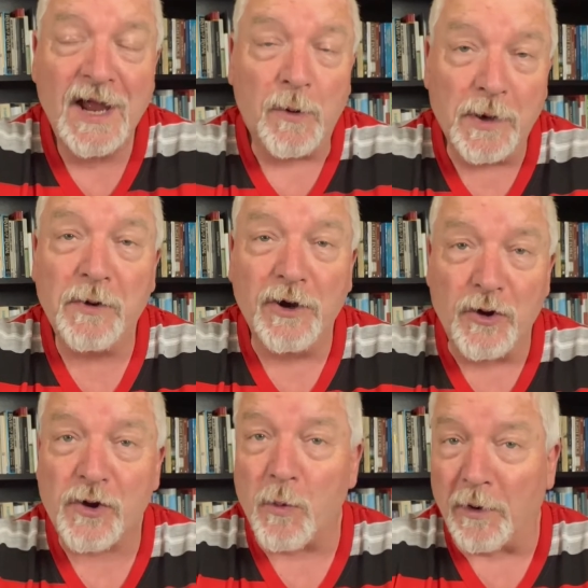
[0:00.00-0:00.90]
We're going to
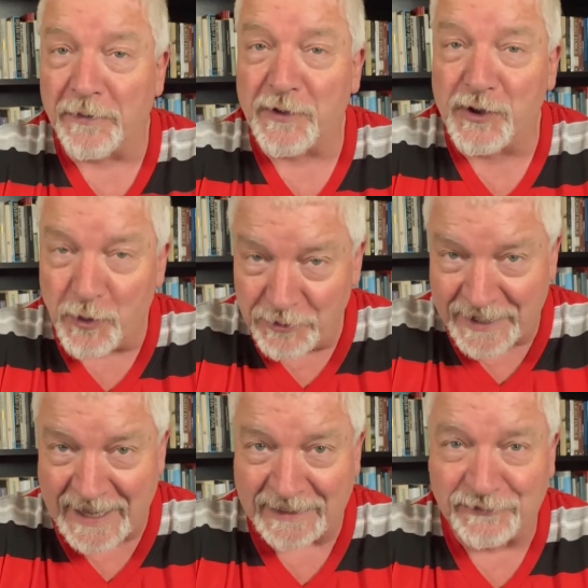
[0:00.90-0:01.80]
look at one of the good
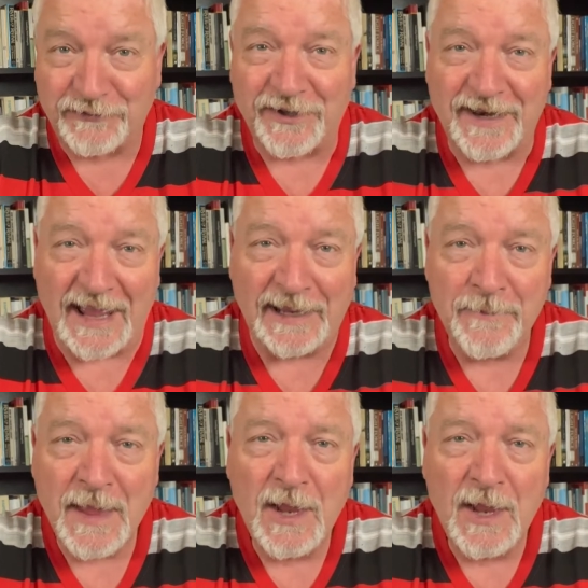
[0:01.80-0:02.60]
kings today.